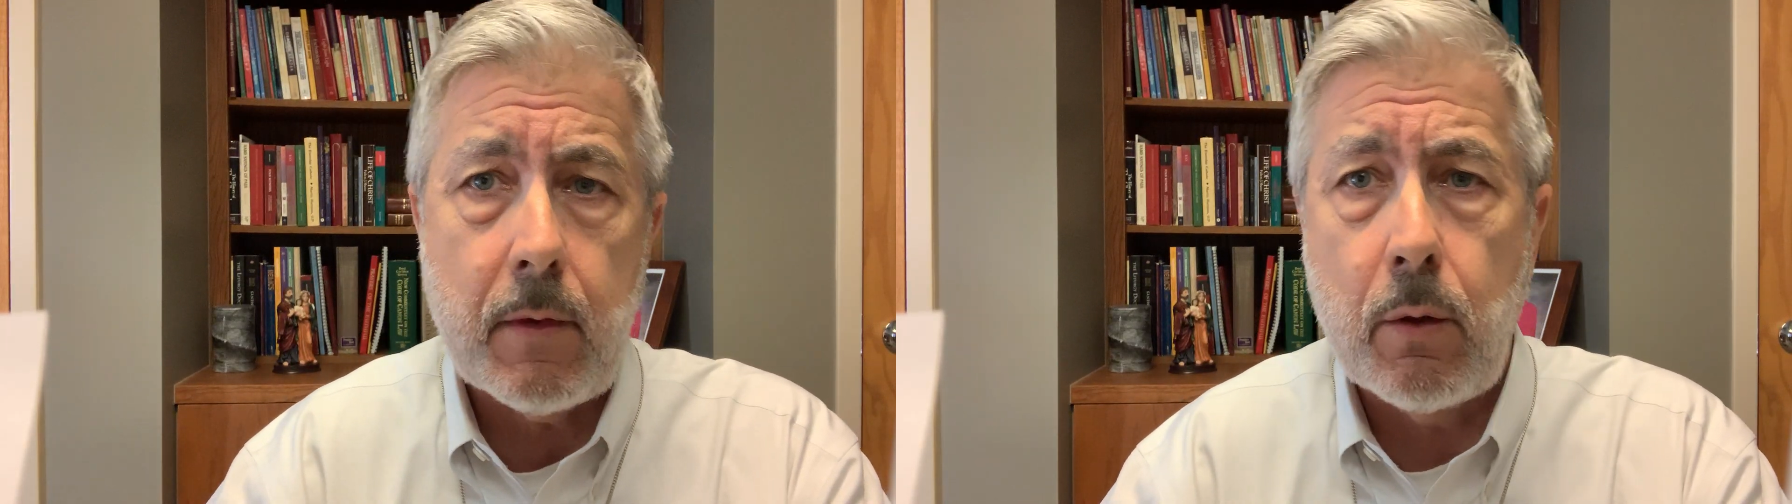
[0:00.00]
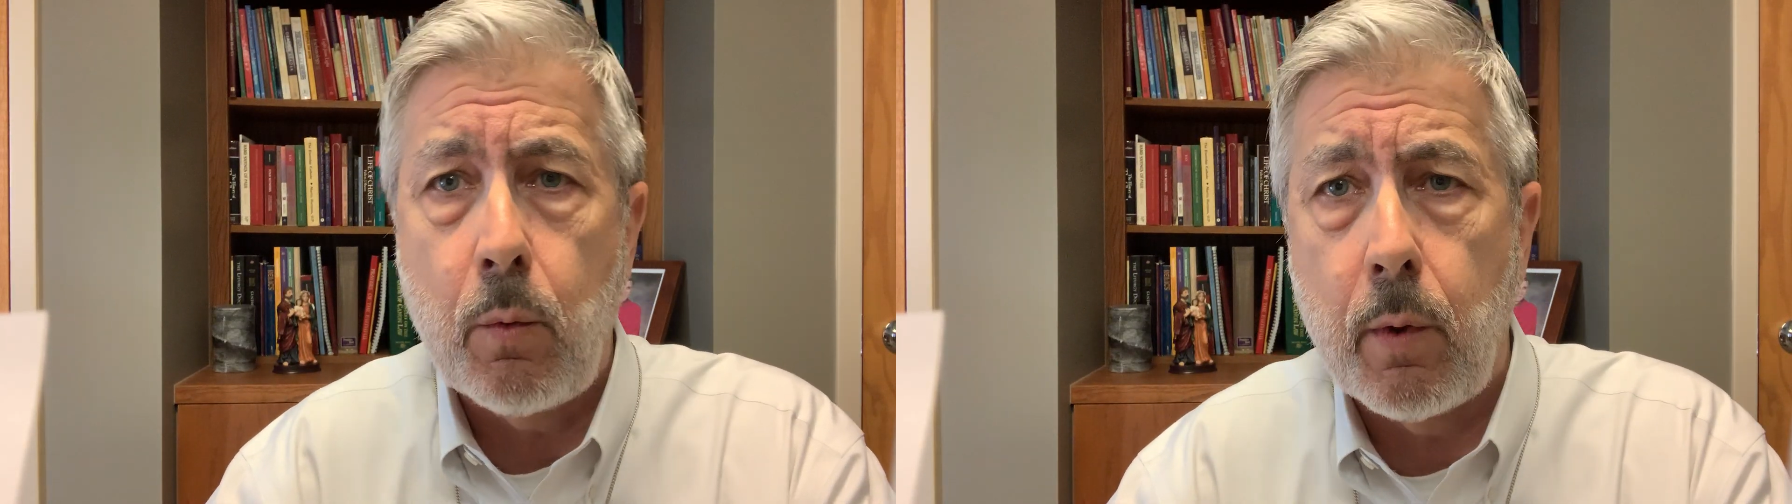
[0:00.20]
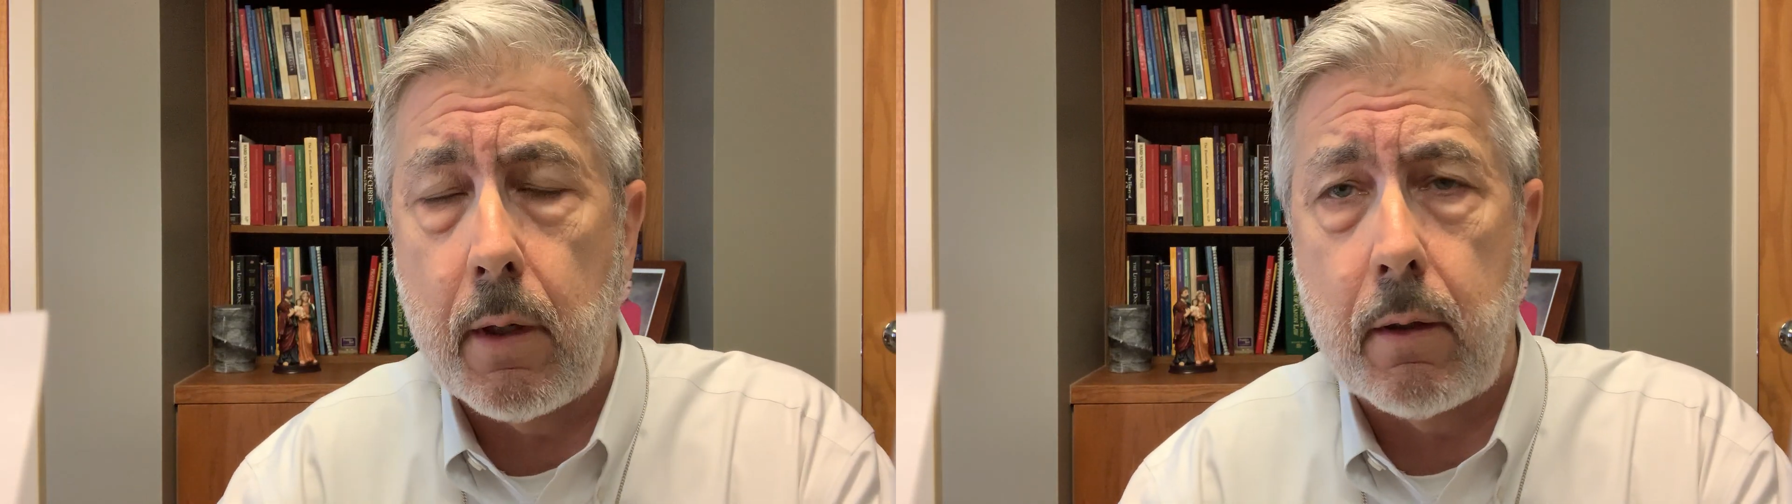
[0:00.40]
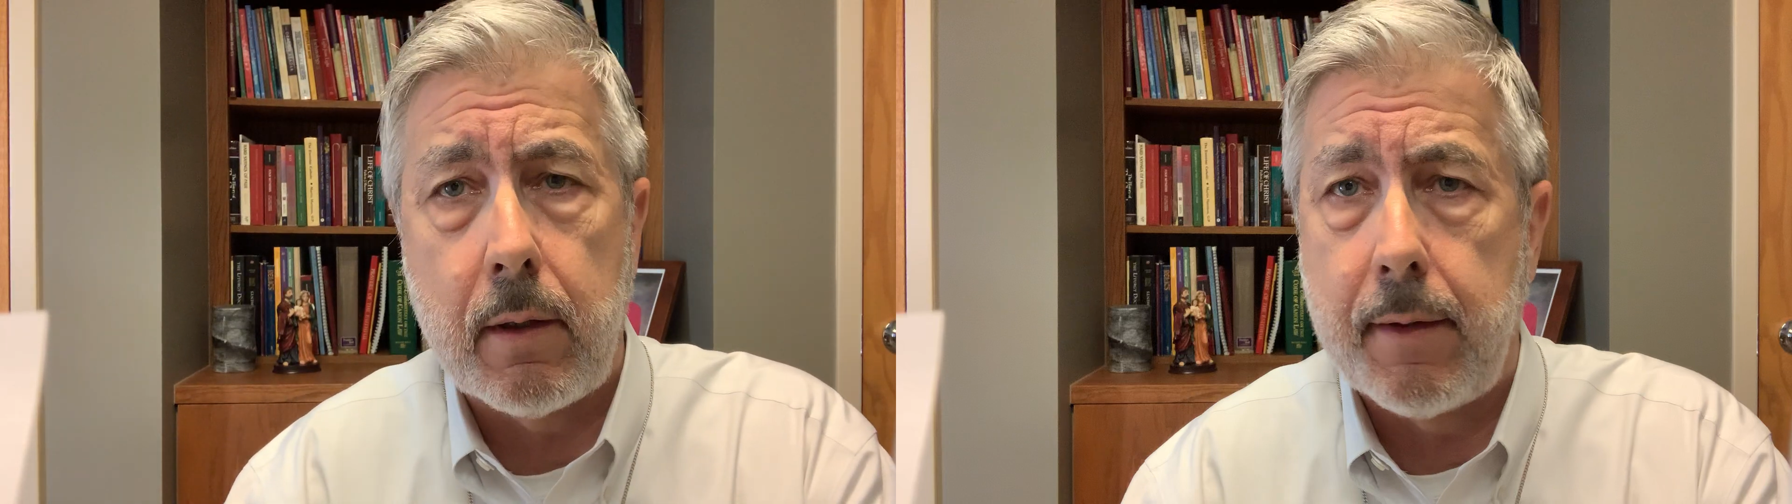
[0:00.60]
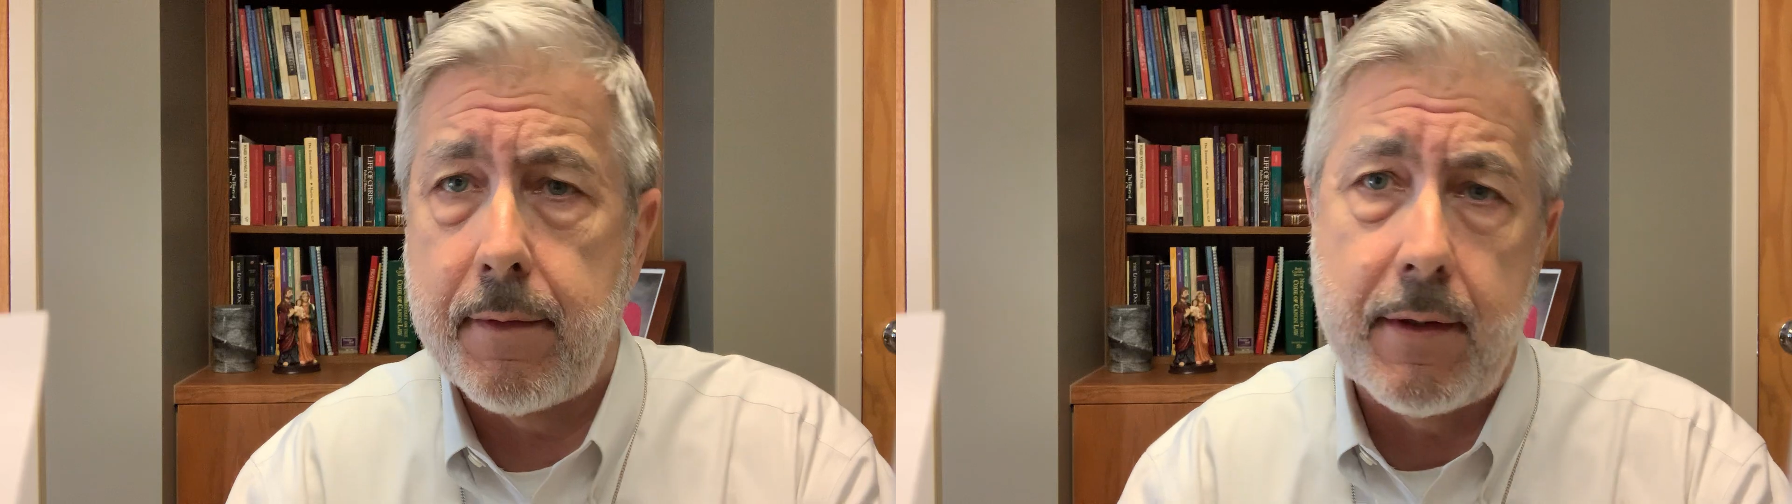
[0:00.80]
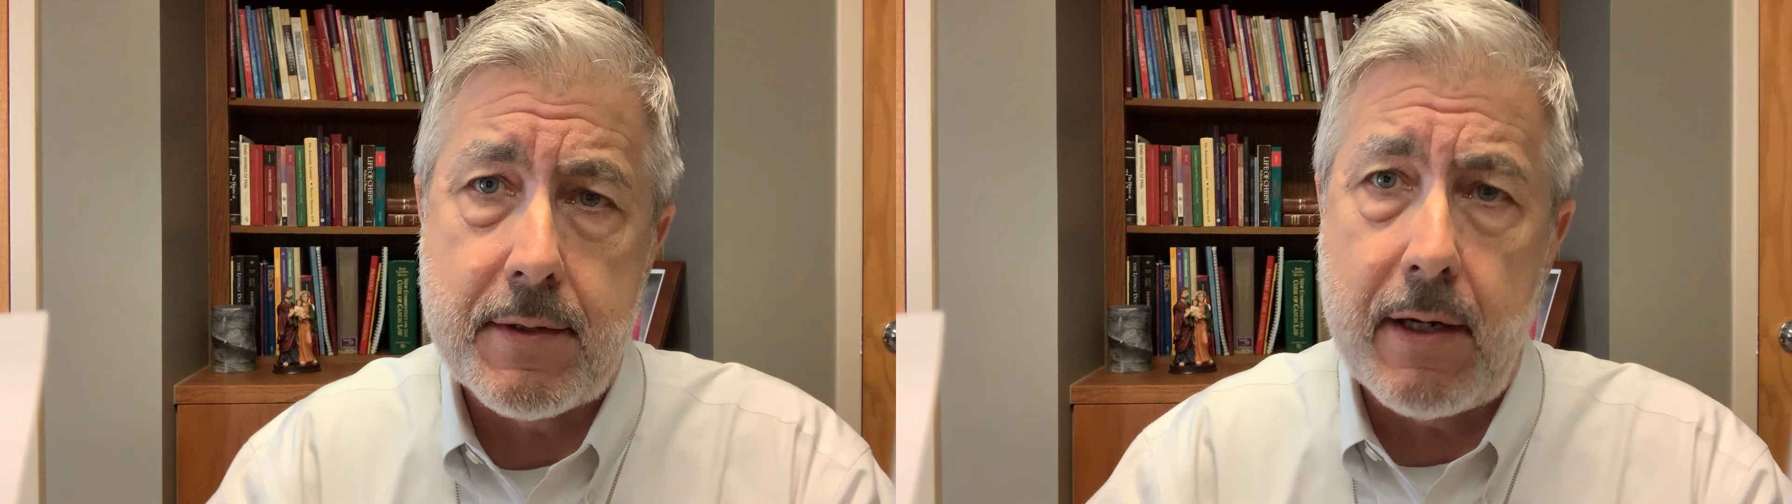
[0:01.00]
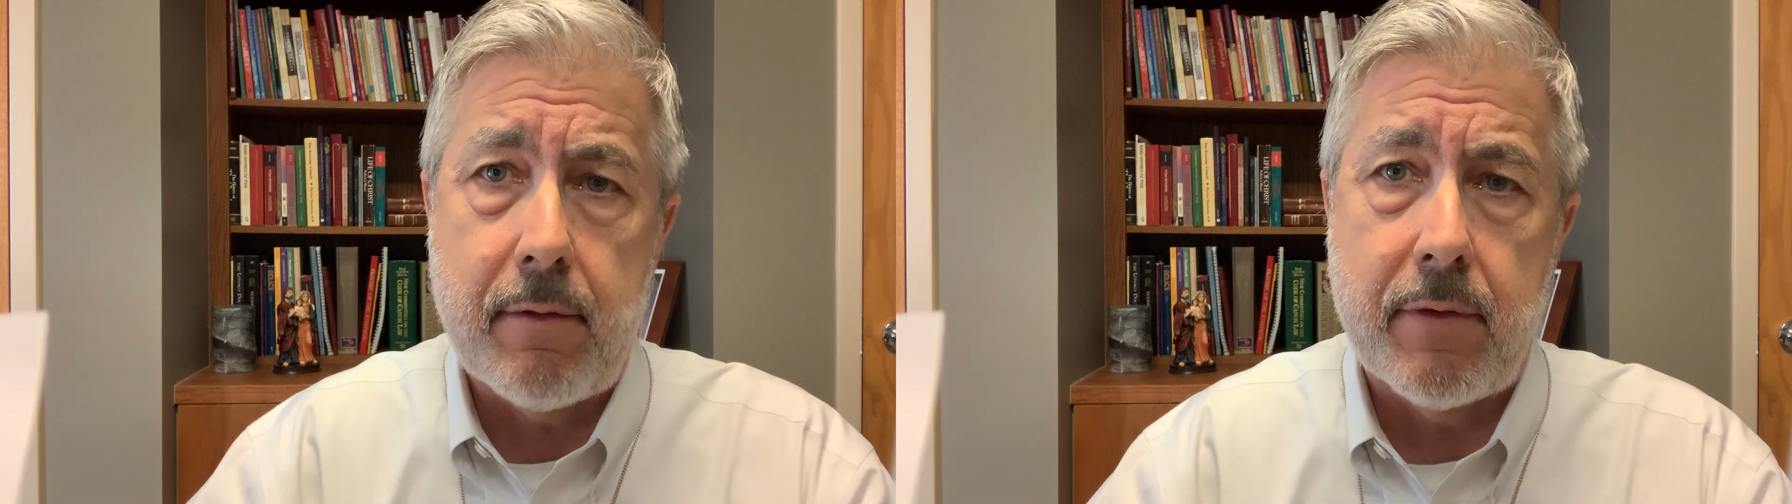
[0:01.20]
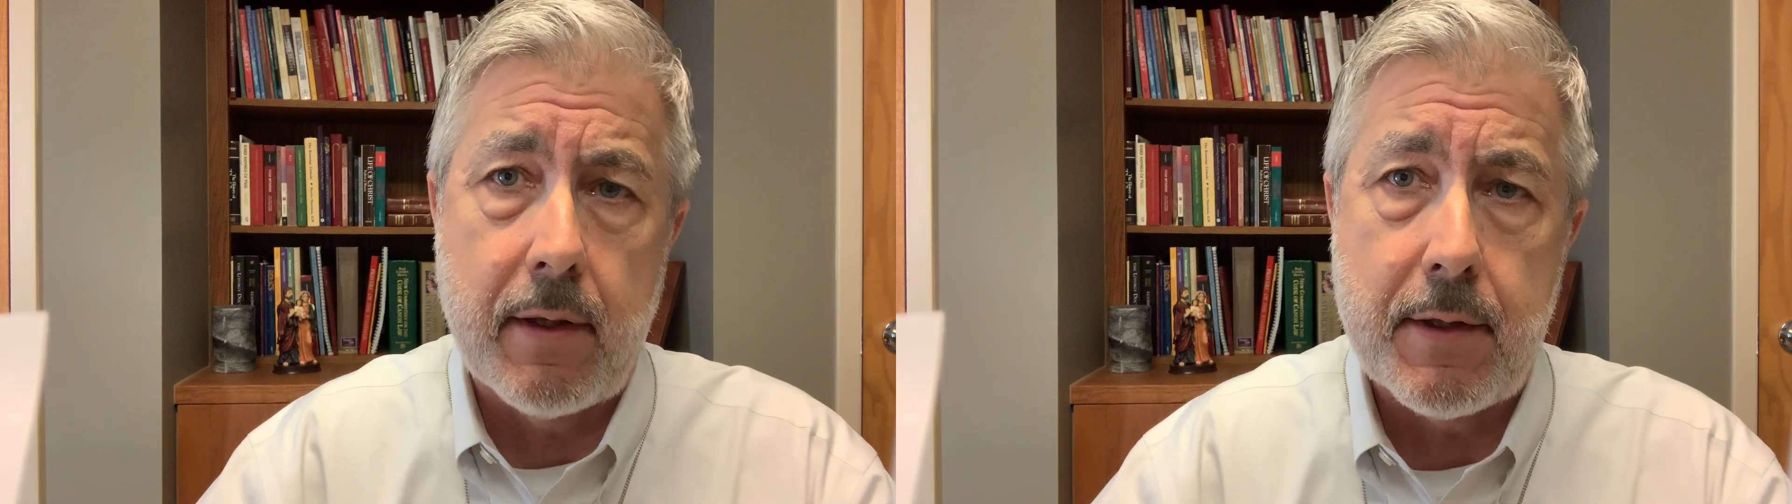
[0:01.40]
where the entire
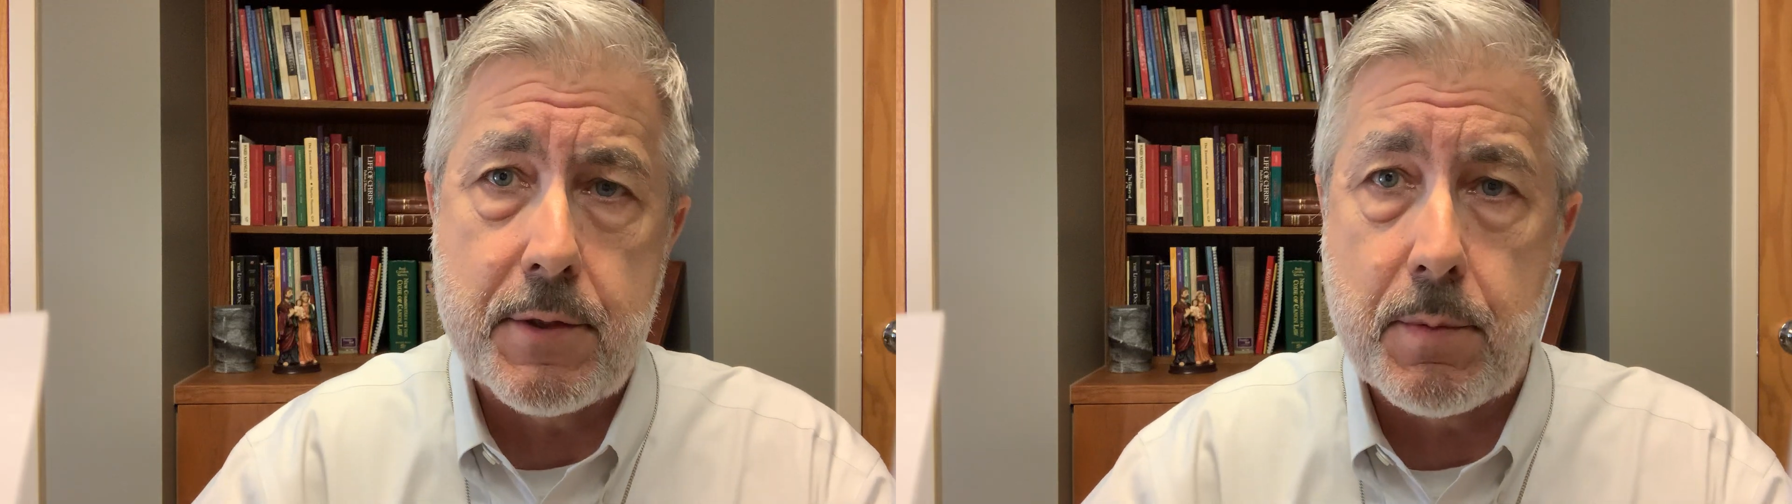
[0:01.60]
village